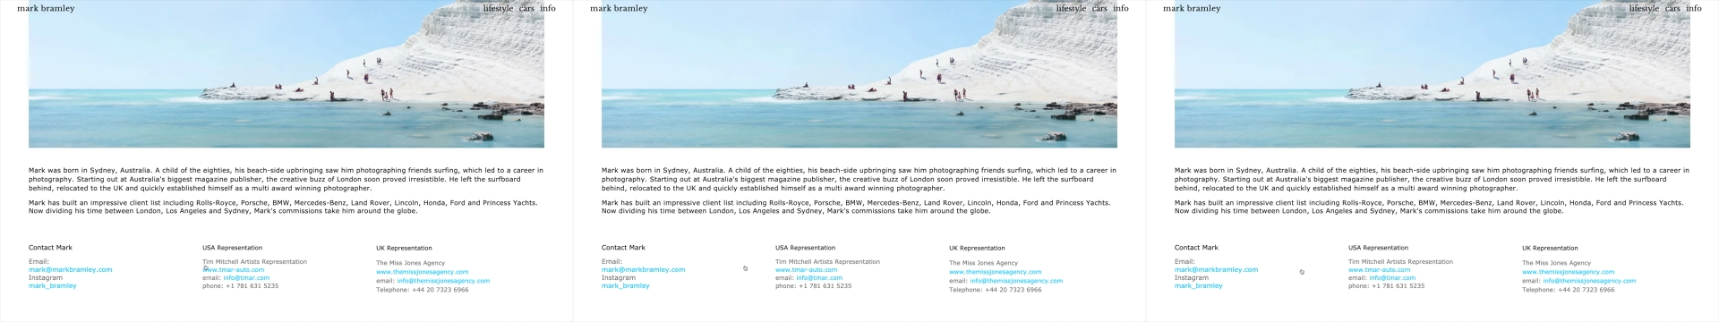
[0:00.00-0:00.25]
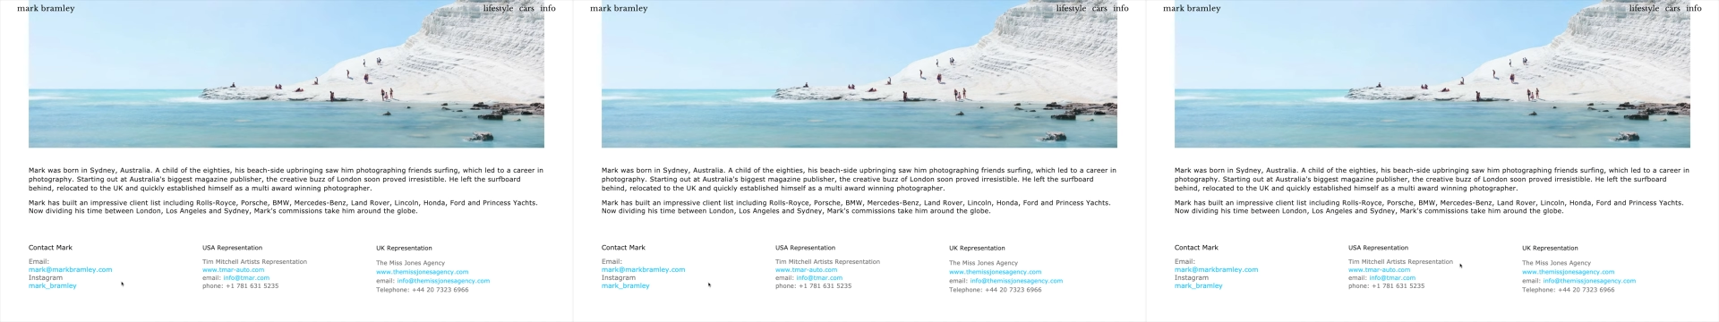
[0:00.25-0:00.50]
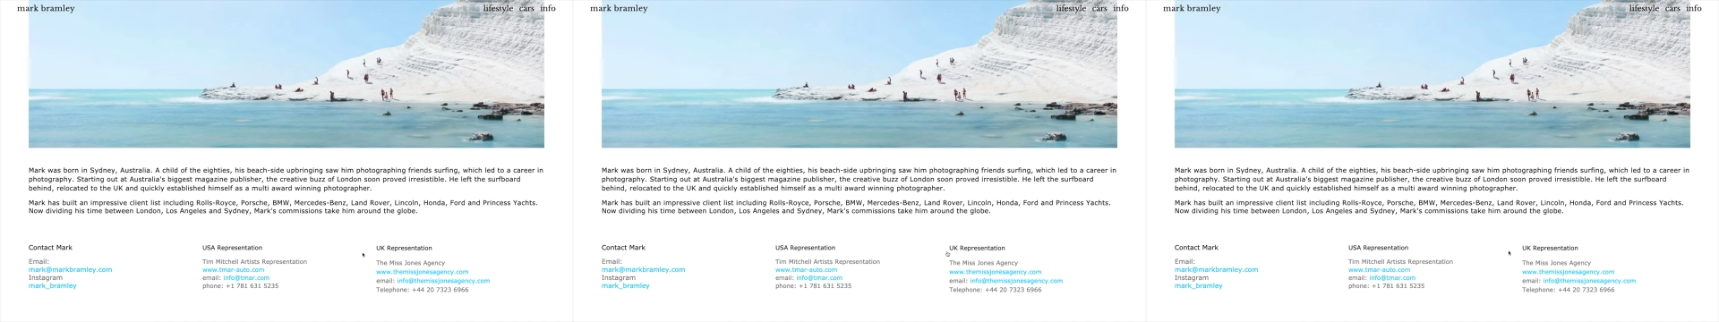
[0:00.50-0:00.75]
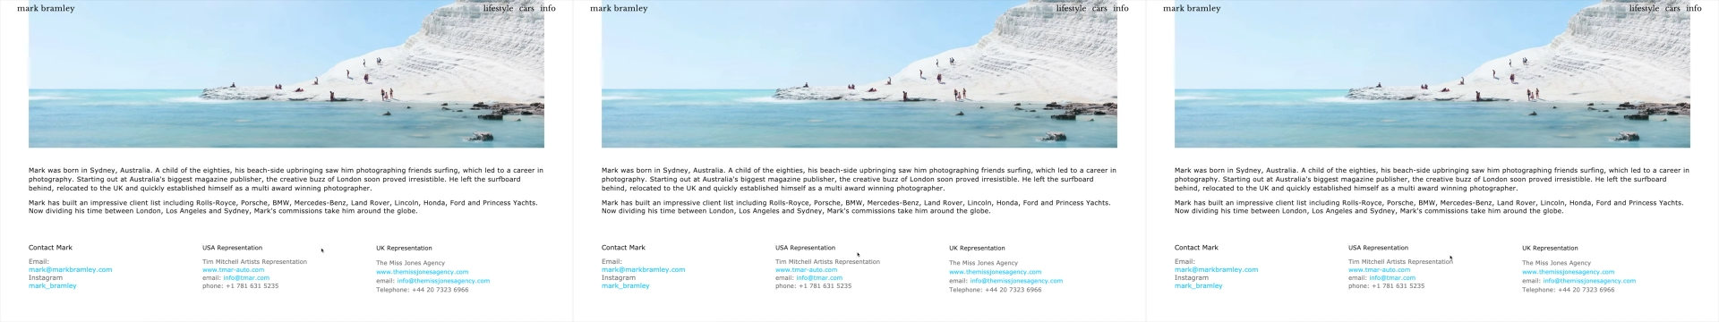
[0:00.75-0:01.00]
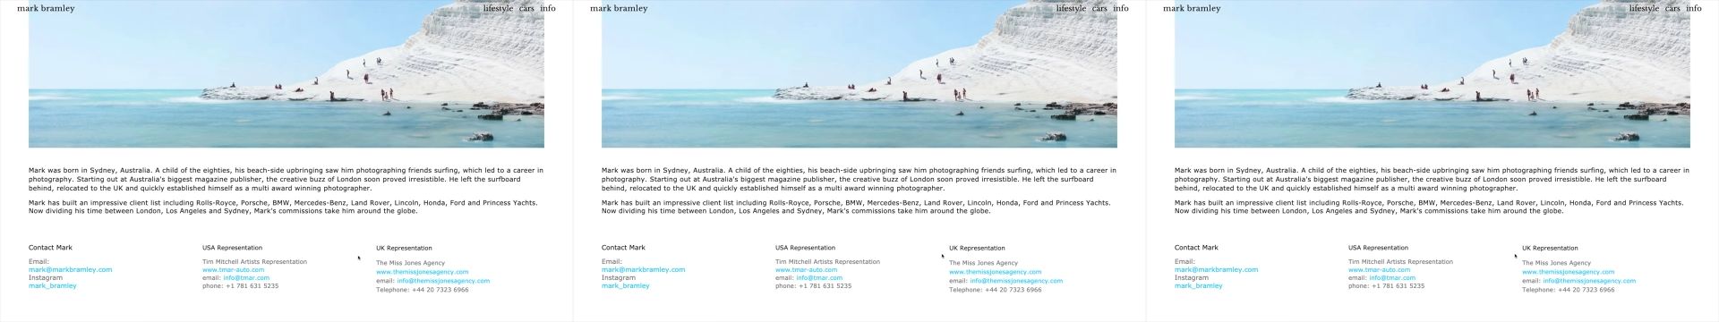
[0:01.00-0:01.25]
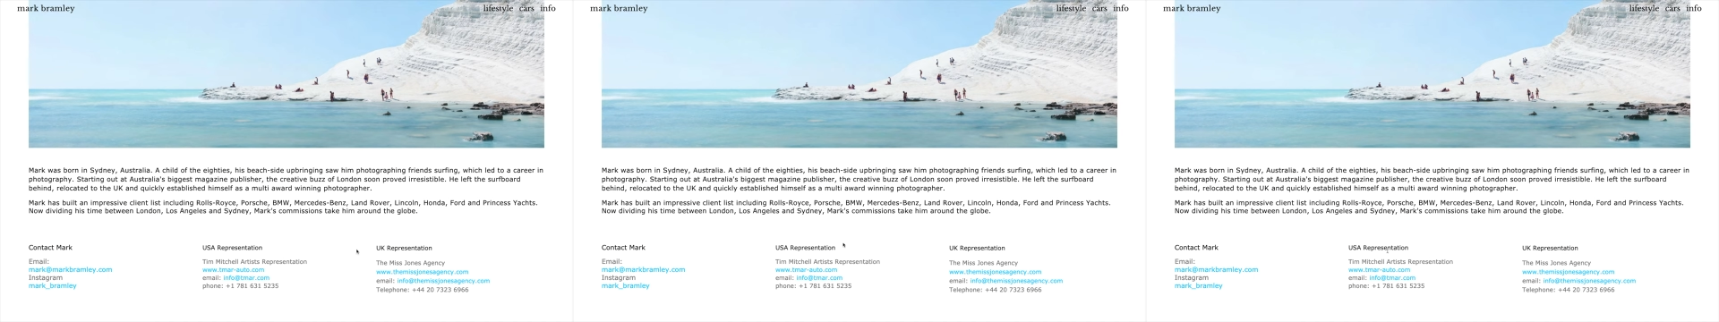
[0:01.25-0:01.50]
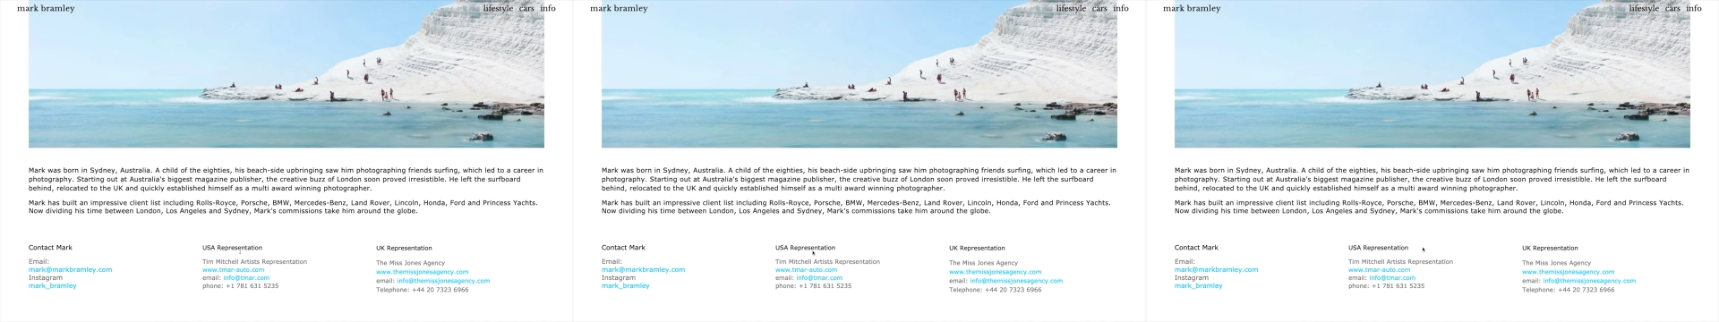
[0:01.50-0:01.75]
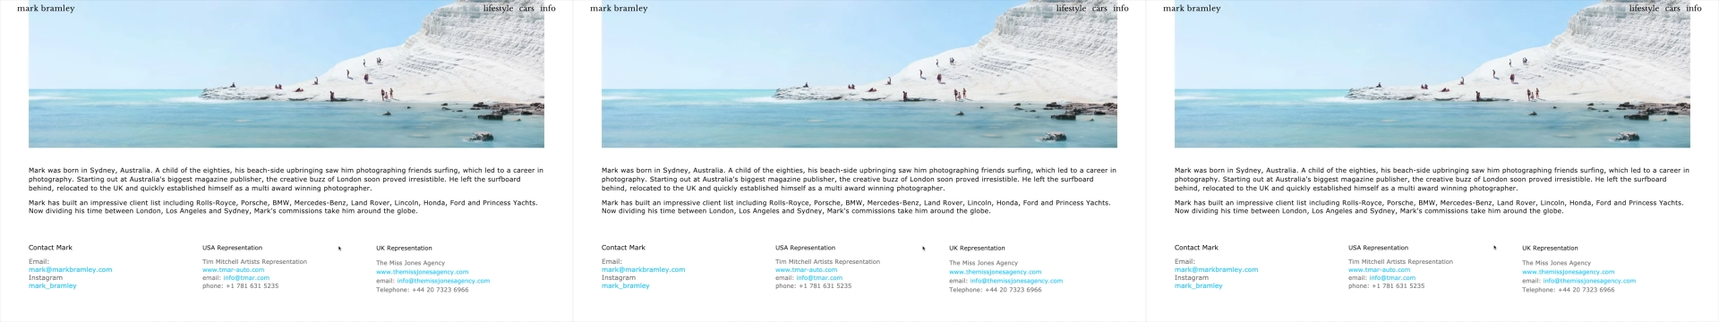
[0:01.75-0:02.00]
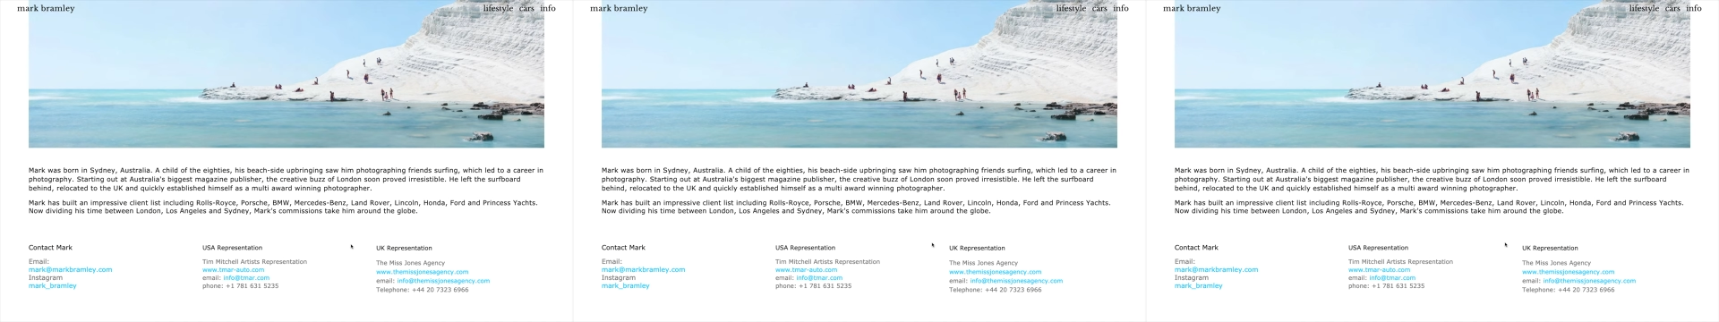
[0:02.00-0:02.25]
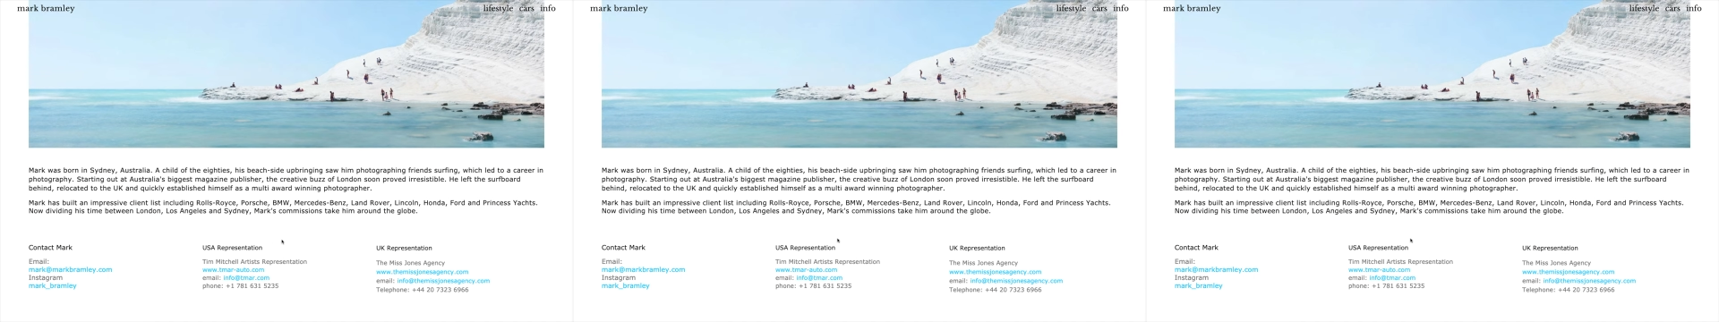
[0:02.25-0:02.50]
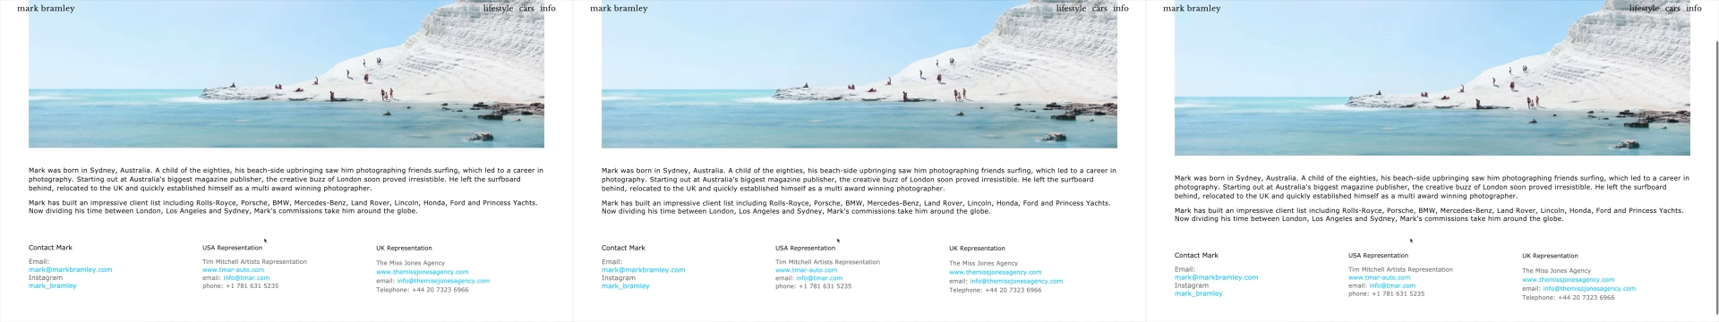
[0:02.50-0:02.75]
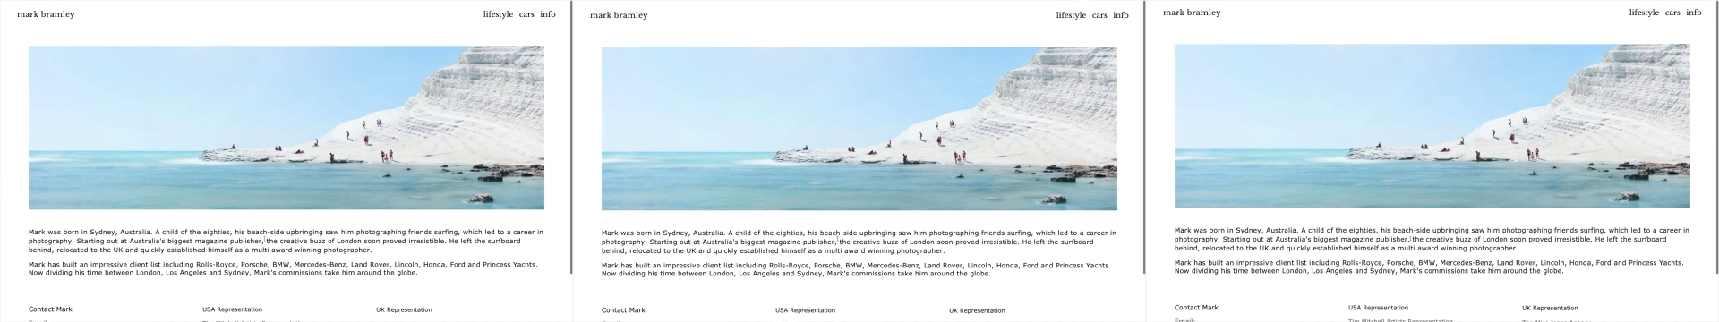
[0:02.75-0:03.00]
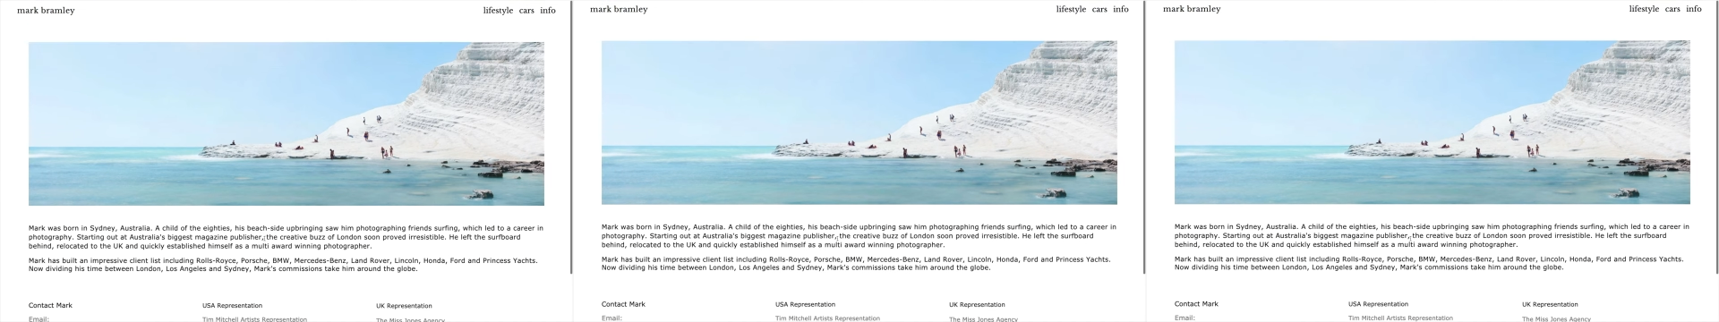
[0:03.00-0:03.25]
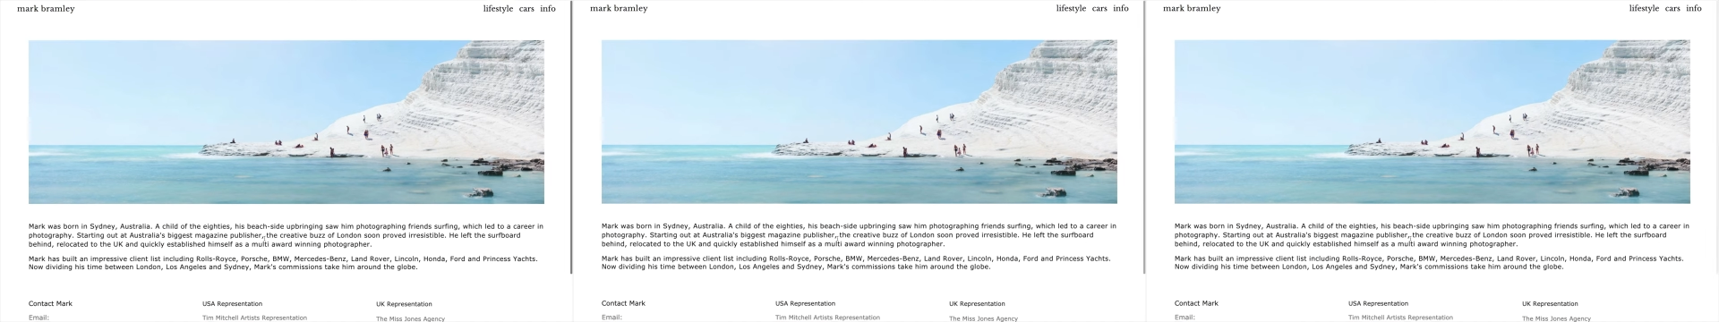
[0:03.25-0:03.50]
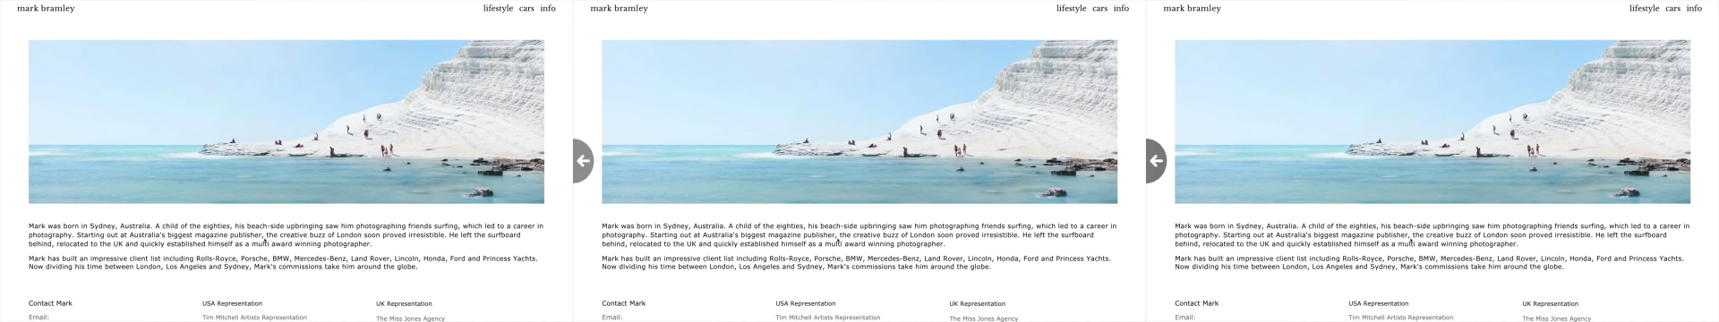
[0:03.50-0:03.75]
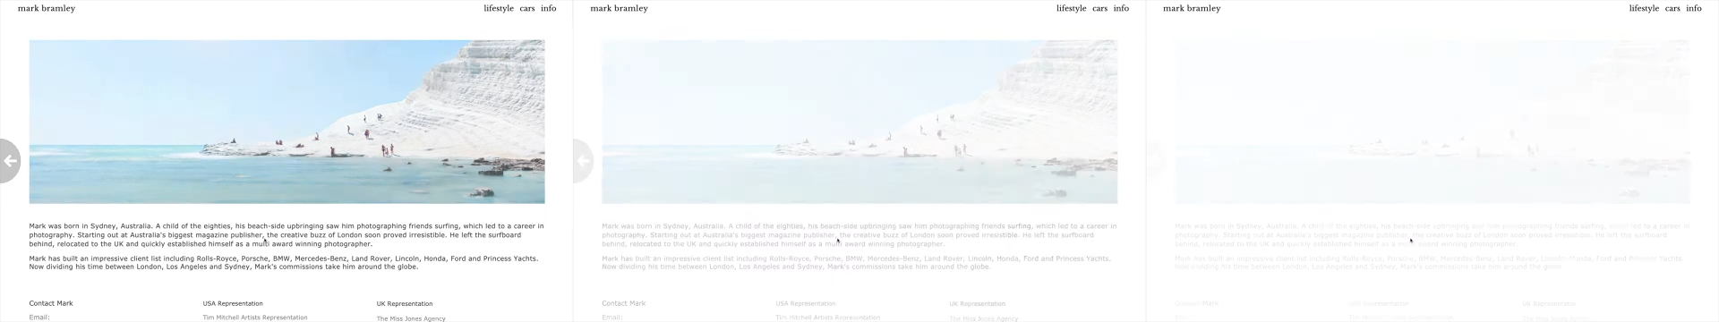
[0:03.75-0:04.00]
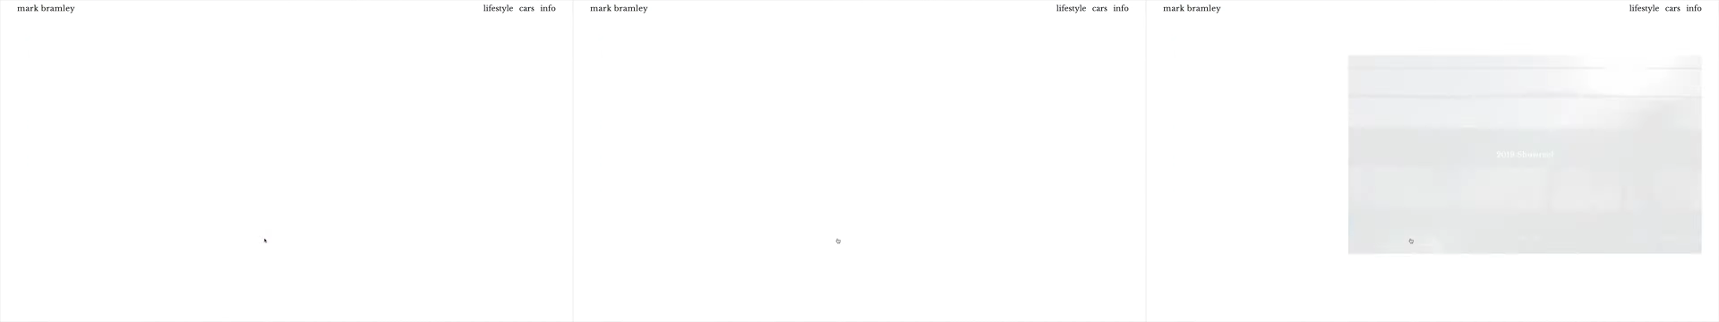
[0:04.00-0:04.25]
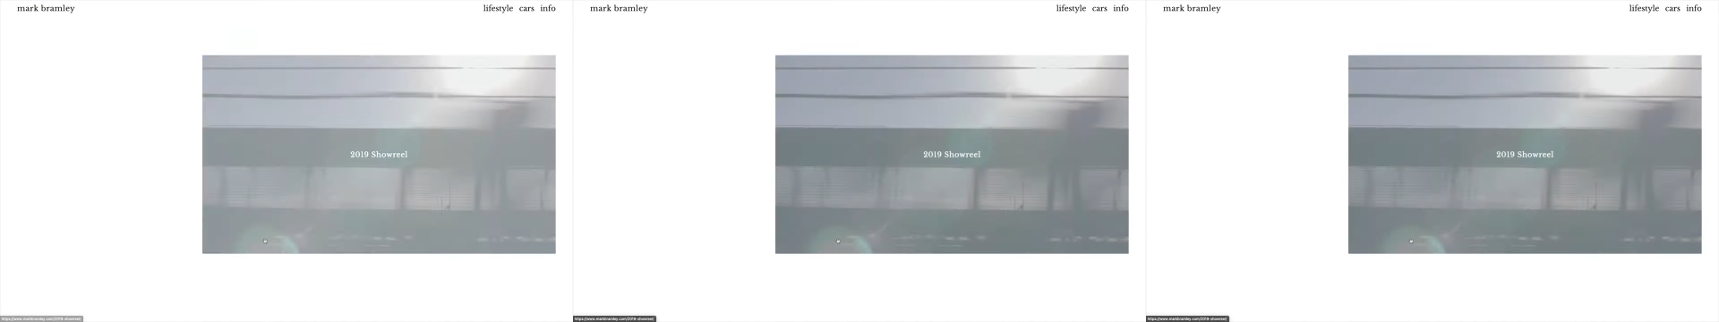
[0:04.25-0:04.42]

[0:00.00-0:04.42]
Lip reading: (no speaker visible)